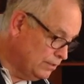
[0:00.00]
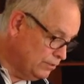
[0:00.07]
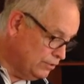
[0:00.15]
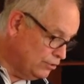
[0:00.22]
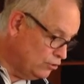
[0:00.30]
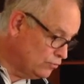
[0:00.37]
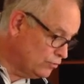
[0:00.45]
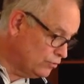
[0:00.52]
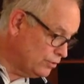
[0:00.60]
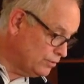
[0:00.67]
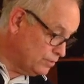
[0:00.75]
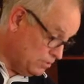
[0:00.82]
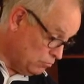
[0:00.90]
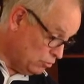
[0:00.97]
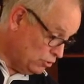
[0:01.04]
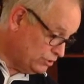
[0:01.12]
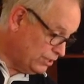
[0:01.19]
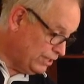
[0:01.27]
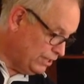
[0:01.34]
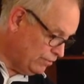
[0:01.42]
Then and once
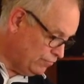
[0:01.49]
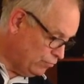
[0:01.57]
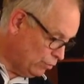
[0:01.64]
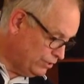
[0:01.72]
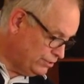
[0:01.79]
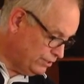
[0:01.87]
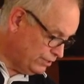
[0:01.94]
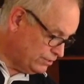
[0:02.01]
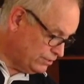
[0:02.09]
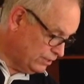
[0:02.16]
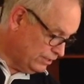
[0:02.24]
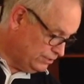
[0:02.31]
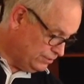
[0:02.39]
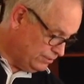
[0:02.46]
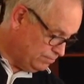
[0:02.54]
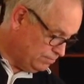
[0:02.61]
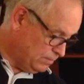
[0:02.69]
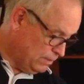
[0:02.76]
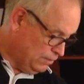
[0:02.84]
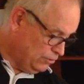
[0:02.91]
again, 46, listen.
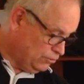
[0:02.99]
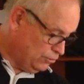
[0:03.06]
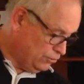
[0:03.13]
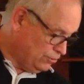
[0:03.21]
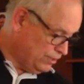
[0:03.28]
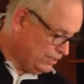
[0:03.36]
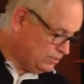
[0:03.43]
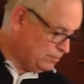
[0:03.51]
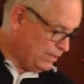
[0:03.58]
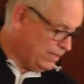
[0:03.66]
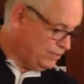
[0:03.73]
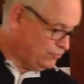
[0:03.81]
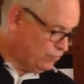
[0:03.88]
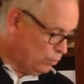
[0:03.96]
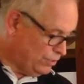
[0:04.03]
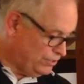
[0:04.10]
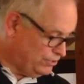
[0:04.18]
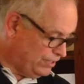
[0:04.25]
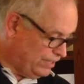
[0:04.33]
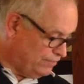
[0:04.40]
Turn the next page,
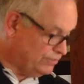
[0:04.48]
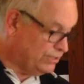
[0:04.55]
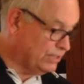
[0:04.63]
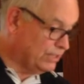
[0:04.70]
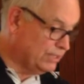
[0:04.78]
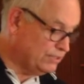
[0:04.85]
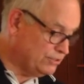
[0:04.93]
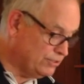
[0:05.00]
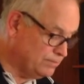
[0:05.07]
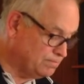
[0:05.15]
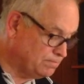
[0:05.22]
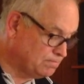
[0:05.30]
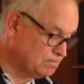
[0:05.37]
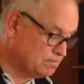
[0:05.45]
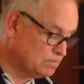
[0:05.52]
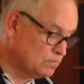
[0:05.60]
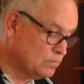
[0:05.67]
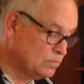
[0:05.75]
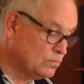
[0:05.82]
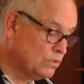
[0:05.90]
47, listen.
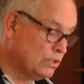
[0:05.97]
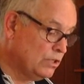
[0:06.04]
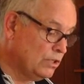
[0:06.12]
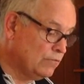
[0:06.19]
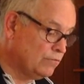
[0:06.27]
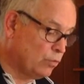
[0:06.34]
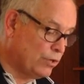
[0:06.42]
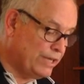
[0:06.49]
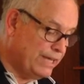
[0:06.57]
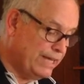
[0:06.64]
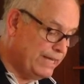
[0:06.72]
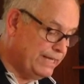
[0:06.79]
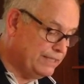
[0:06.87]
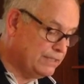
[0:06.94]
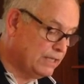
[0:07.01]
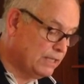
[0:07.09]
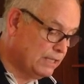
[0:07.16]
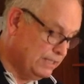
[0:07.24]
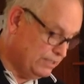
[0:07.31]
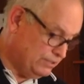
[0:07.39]
48,
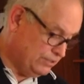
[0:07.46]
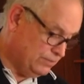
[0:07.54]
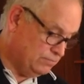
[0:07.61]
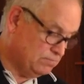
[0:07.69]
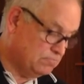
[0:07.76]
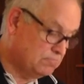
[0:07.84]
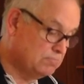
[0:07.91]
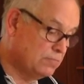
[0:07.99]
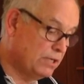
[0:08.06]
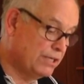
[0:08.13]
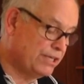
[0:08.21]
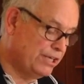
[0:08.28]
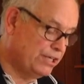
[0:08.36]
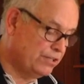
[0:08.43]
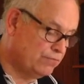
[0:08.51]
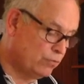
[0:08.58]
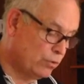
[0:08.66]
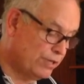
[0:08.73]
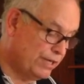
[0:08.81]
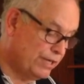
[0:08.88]
listen. Again in
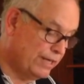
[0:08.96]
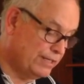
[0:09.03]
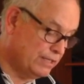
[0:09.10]
48,